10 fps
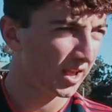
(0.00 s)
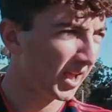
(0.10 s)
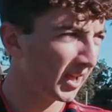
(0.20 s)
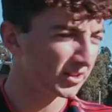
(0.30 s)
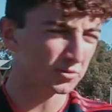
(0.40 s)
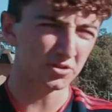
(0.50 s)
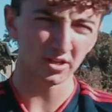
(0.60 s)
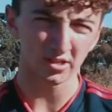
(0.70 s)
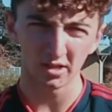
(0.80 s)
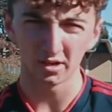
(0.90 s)
And this was
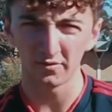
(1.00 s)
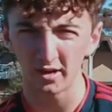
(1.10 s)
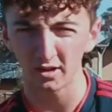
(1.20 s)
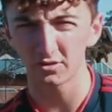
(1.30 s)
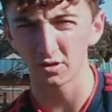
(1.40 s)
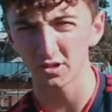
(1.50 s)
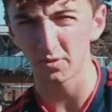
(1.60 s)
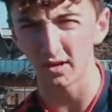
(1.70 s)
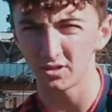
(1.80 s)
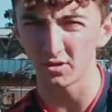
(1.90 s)
just a little video to
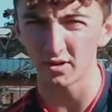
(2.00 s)
explain to you